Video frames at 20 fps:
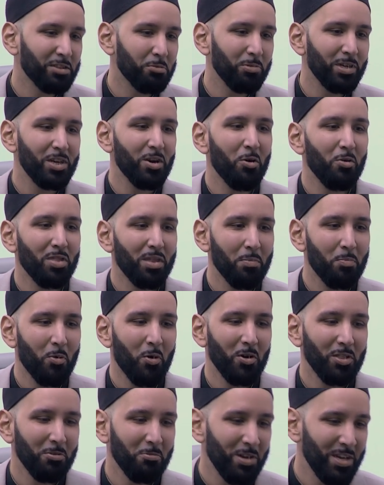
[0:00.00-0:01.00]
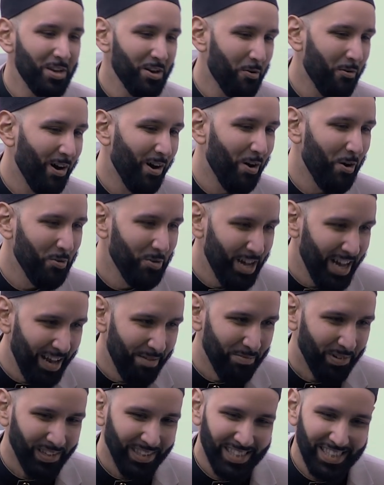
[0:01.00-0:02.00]
and we know them more than we know our own
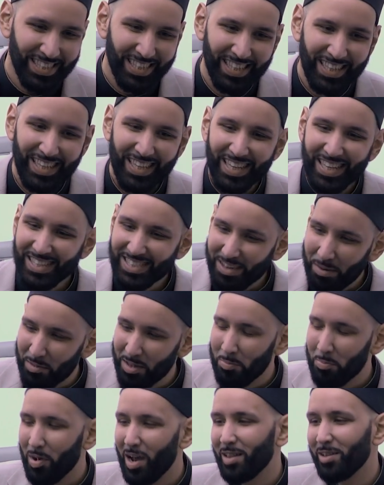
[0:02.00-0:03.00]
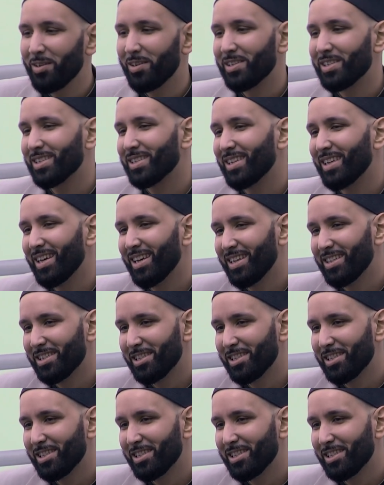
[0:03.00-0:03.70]
neighbors. Some of the brothers and